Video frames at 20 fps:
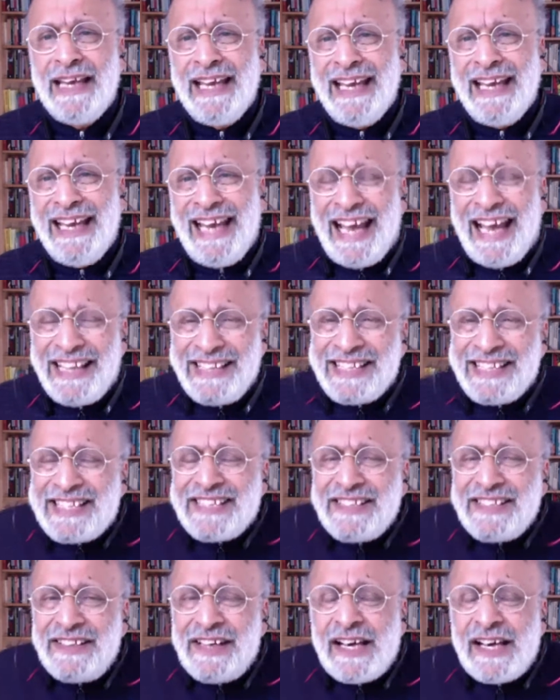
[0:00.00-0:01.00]
And this
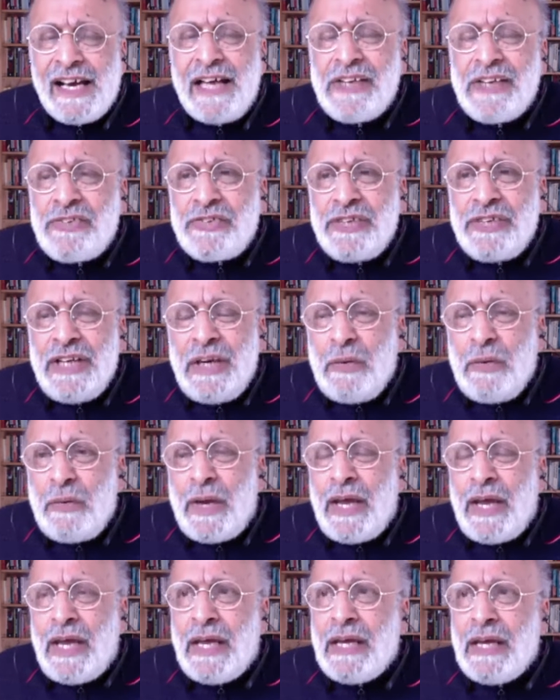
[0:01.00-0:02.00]
is in a country
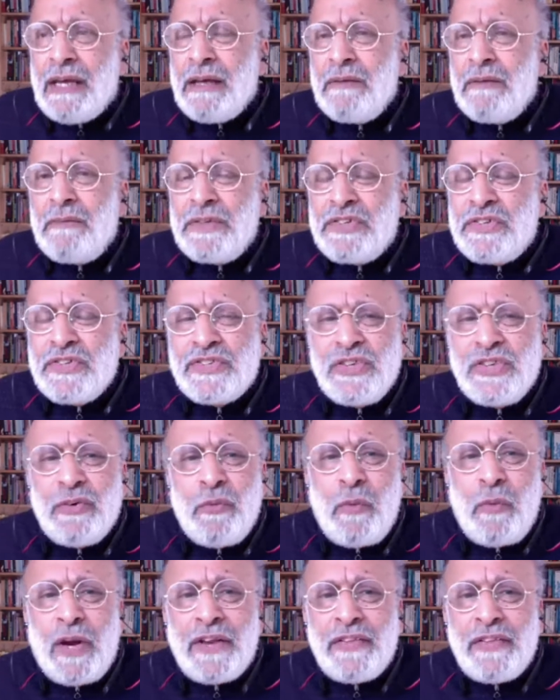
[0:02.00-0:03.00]
which is
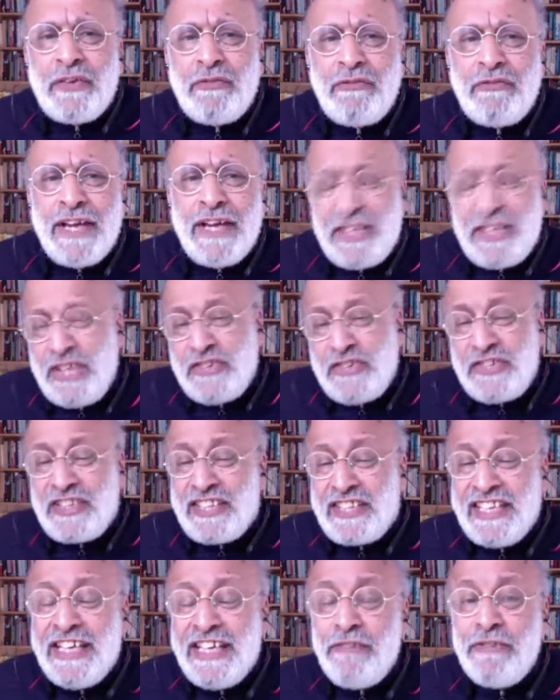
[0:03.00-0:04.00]
it is
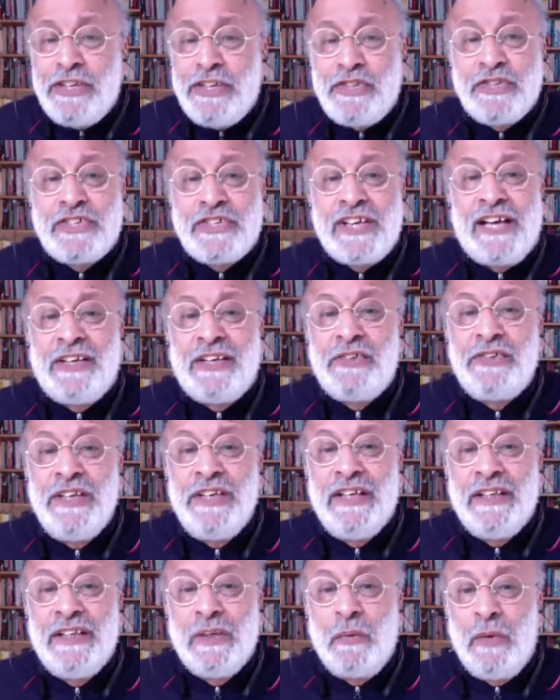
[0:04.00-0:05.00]
the richest
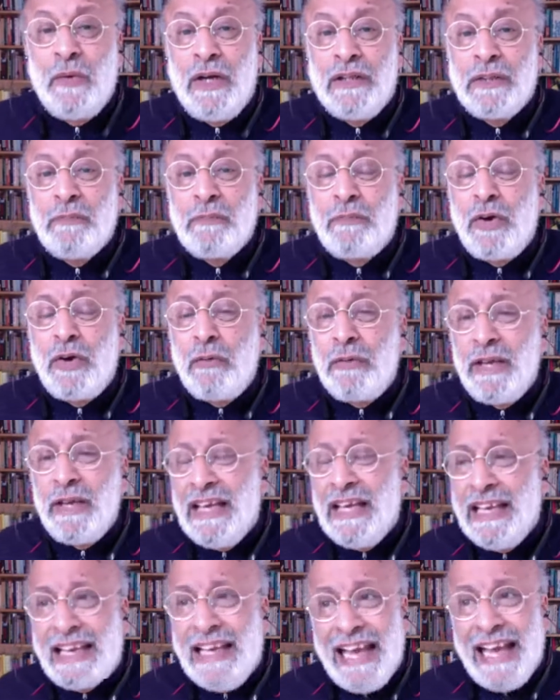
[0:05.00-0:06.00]
country in the world. It probably
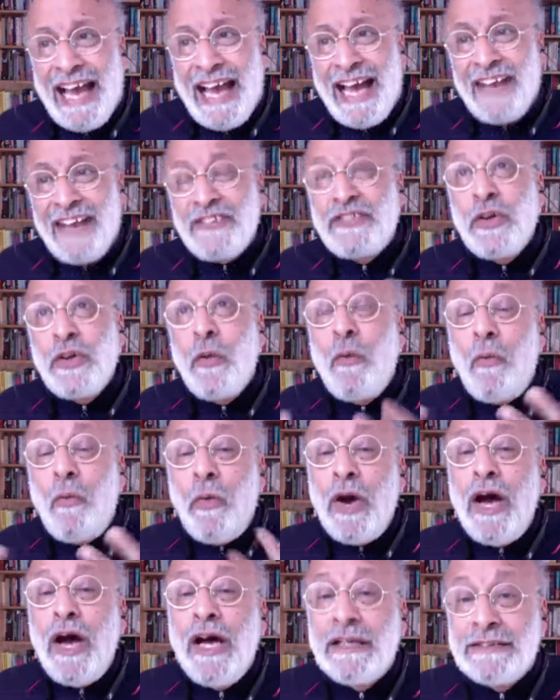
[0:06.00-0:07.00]
has the
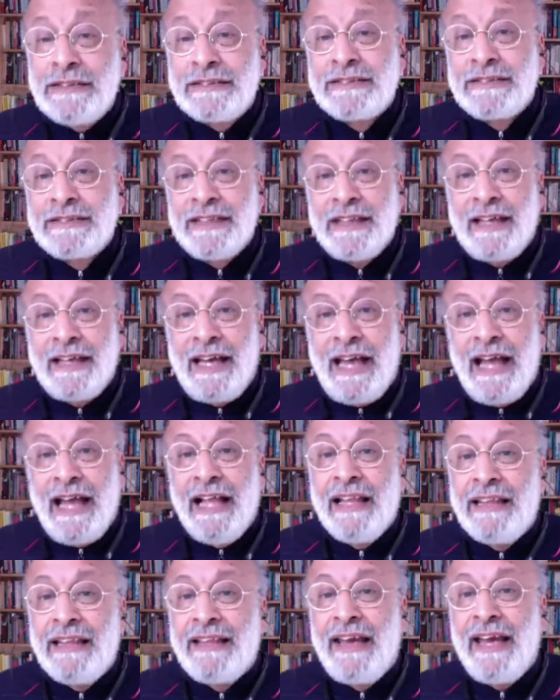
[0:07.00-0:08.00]
worst
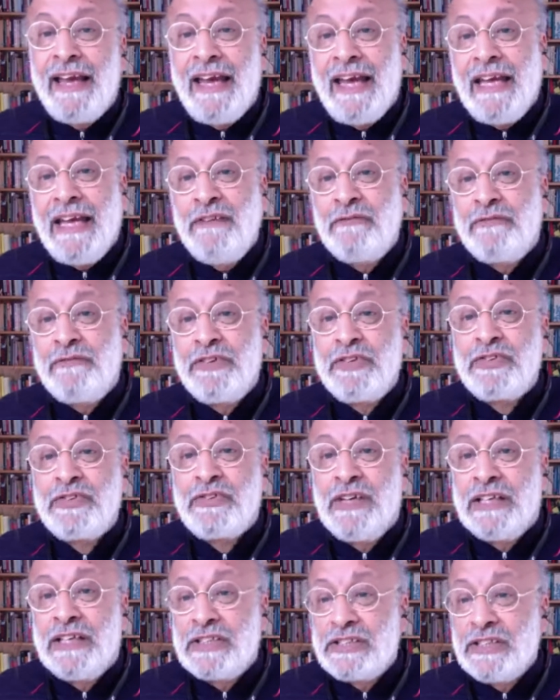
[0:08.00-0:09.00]
healthcare
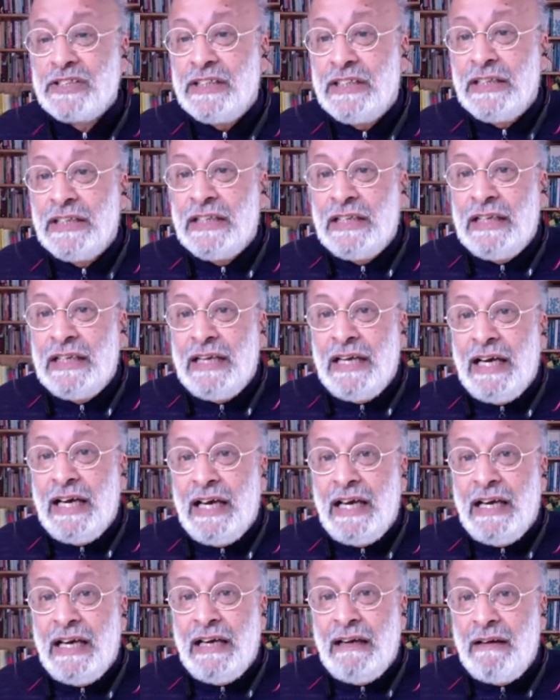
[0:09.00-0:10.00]
infrastructure,
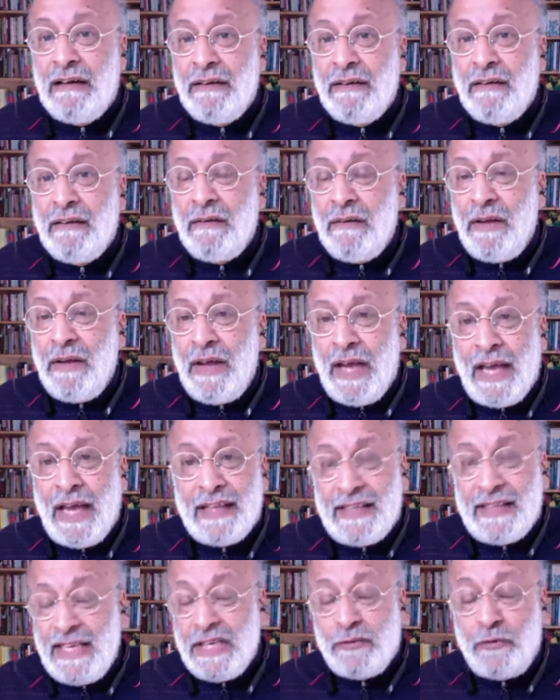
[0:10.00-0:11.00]

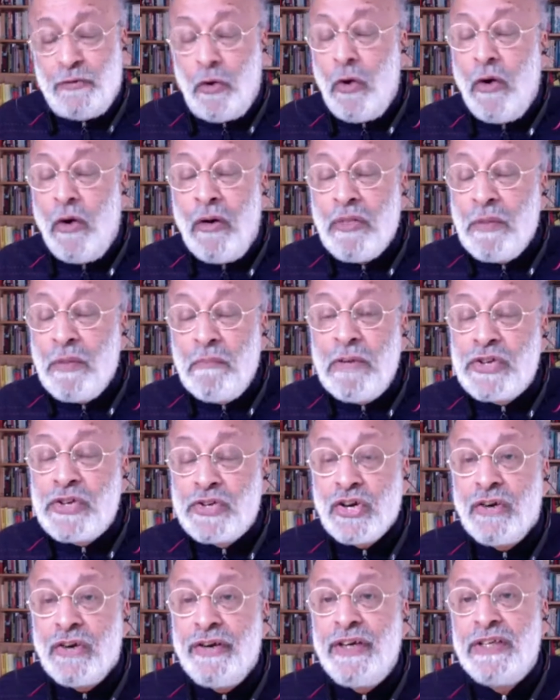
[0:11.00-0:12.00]
at least for the
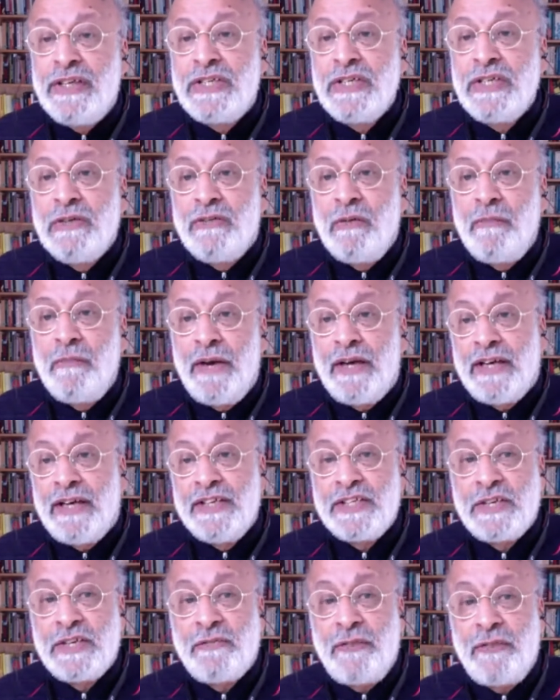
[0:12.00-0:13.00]
majority of
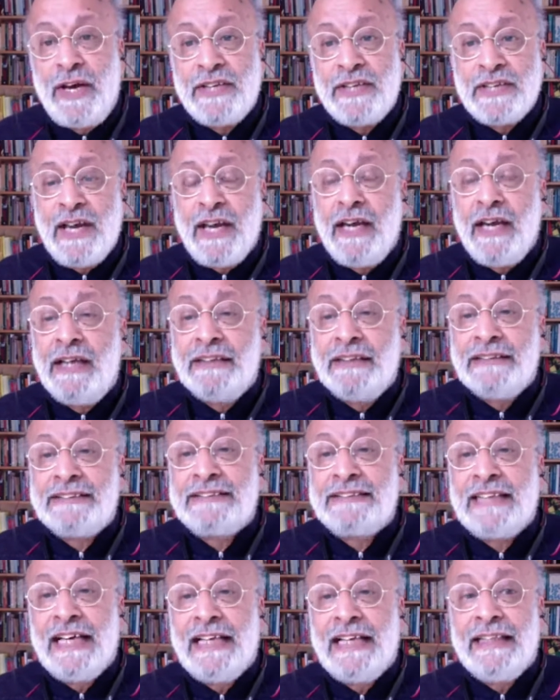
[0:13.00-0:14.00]
Americans, as far as I
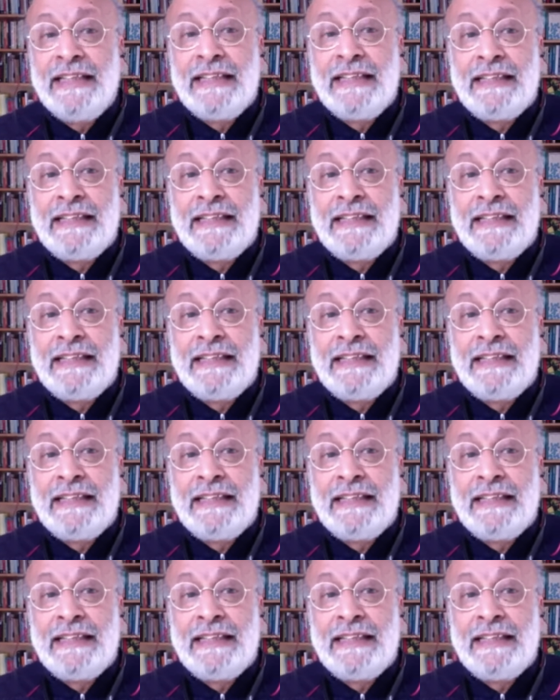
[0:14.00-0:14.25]
understand it.